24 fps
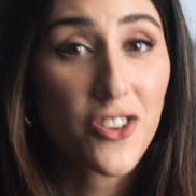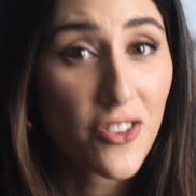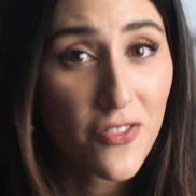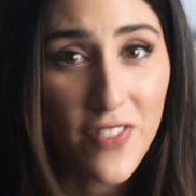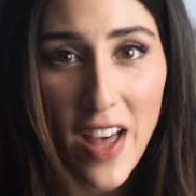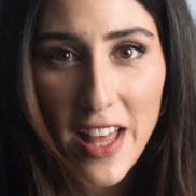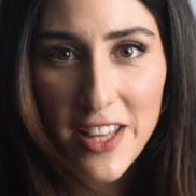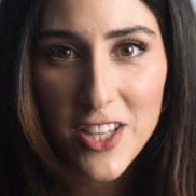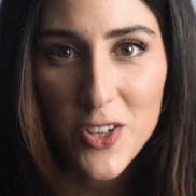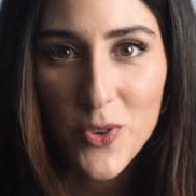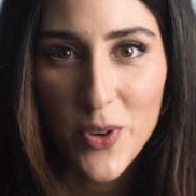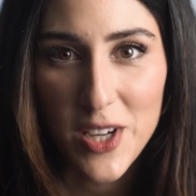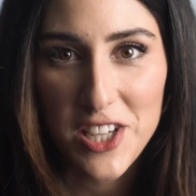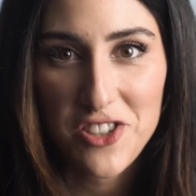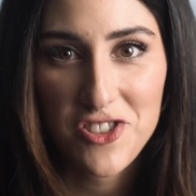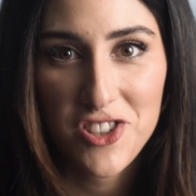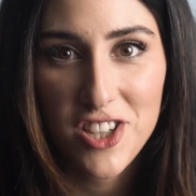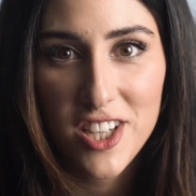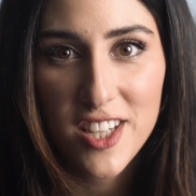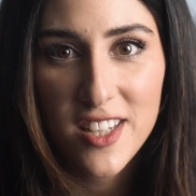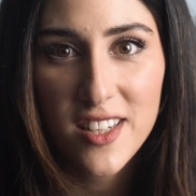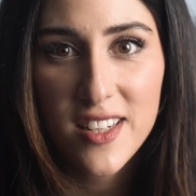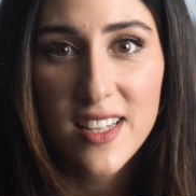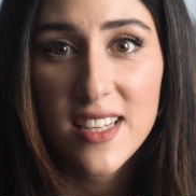Your
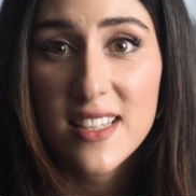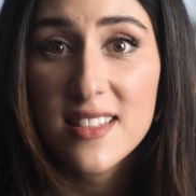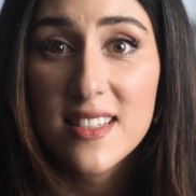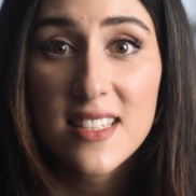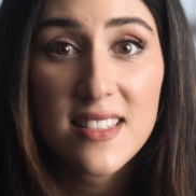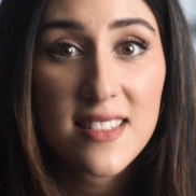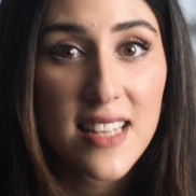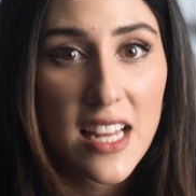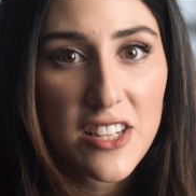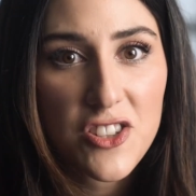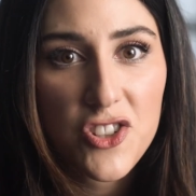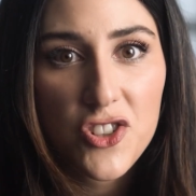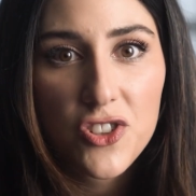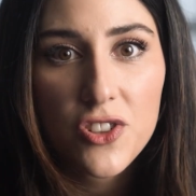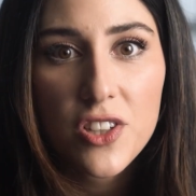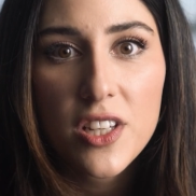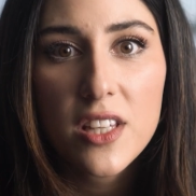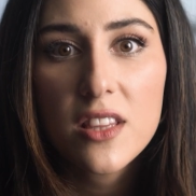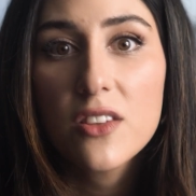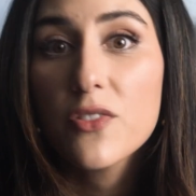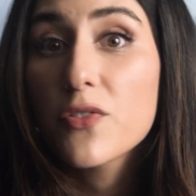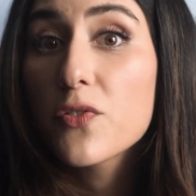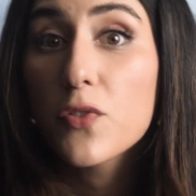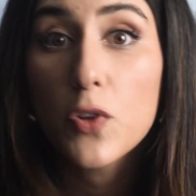valuation is
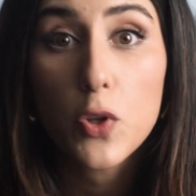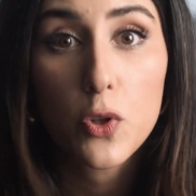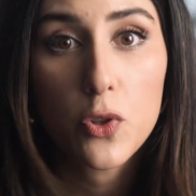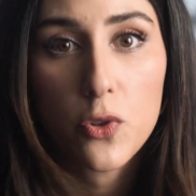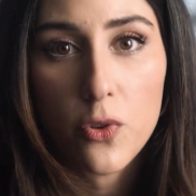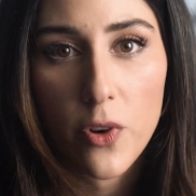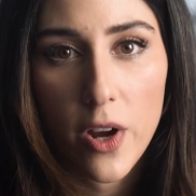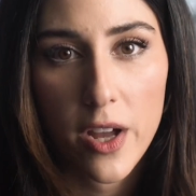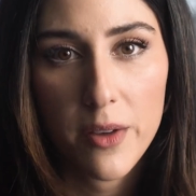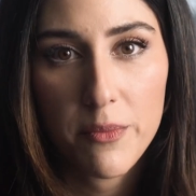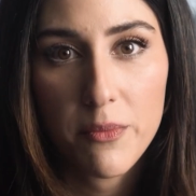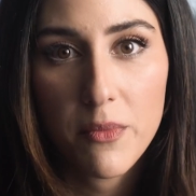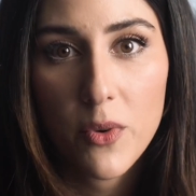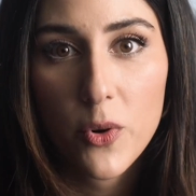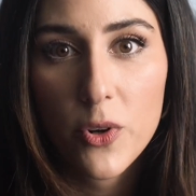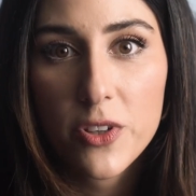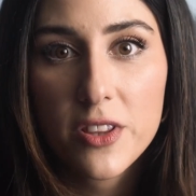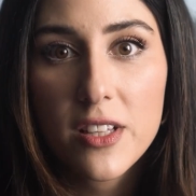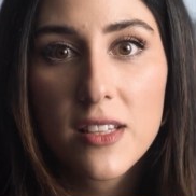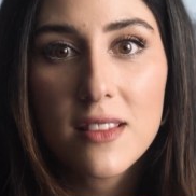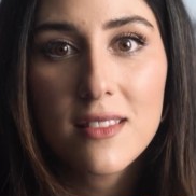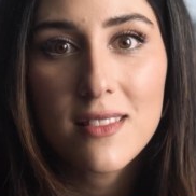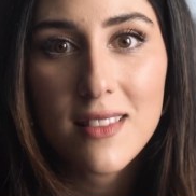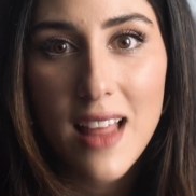essentially the fulcrum
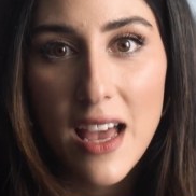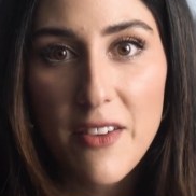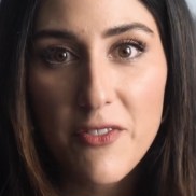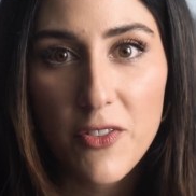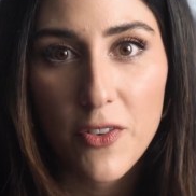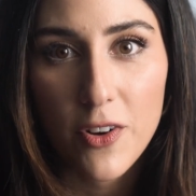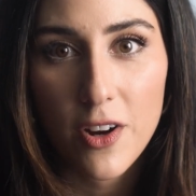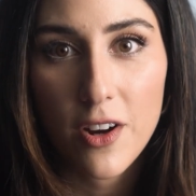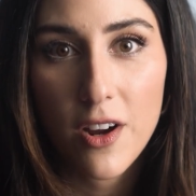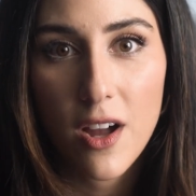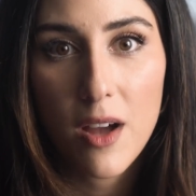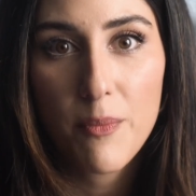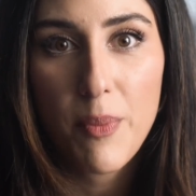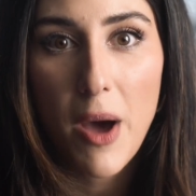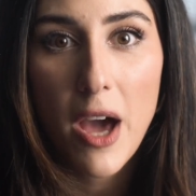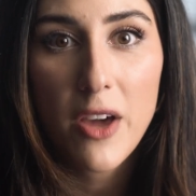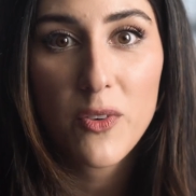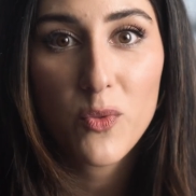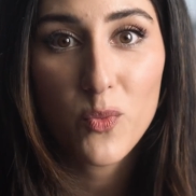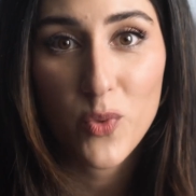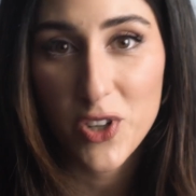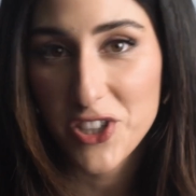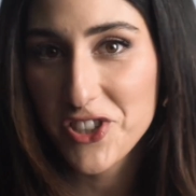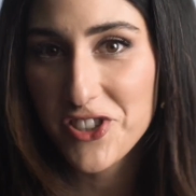or the lever
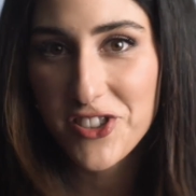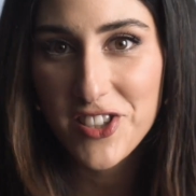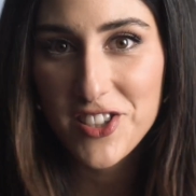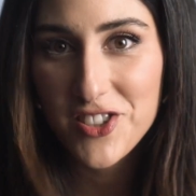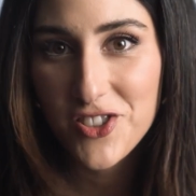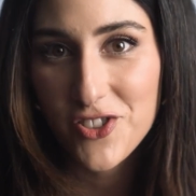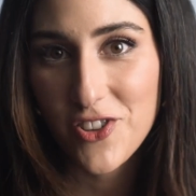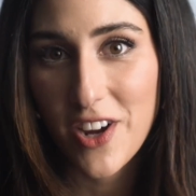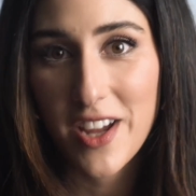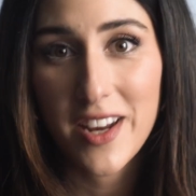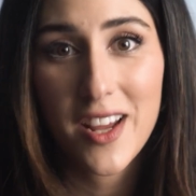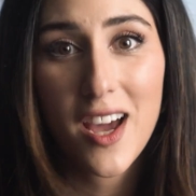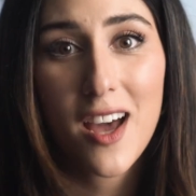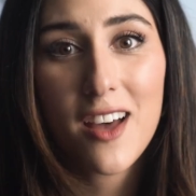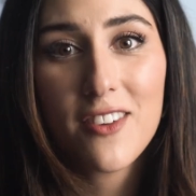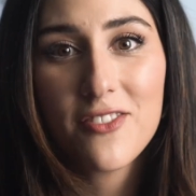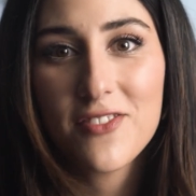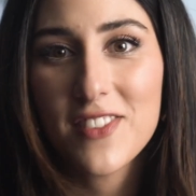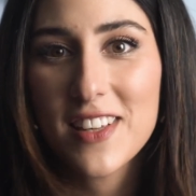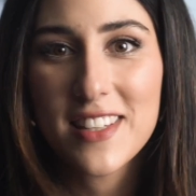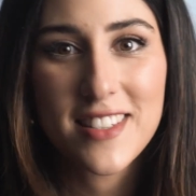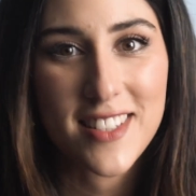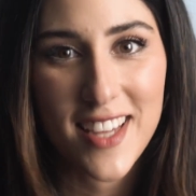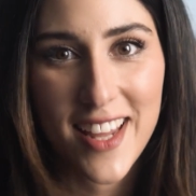upon which this trade
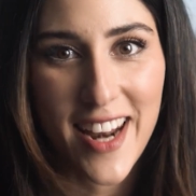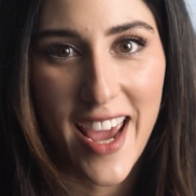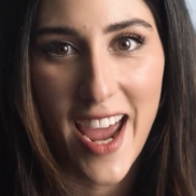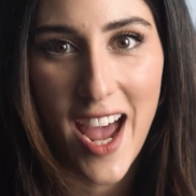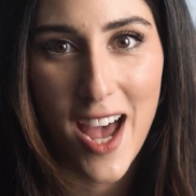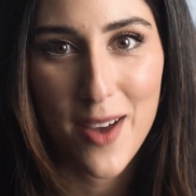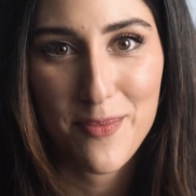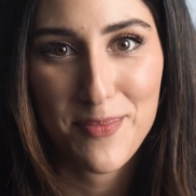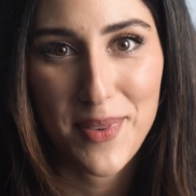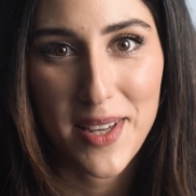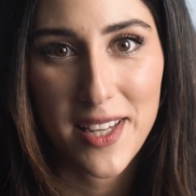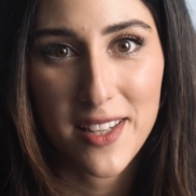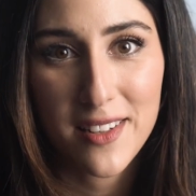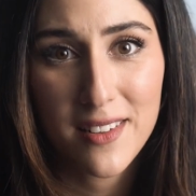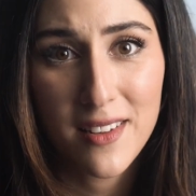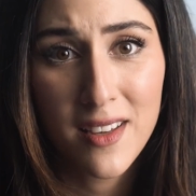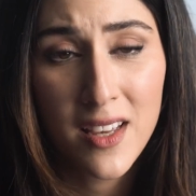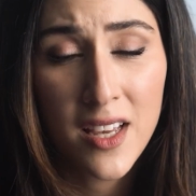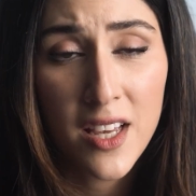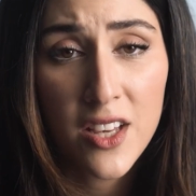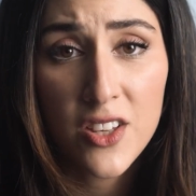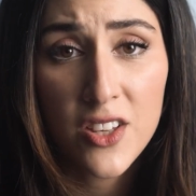off is going to happen.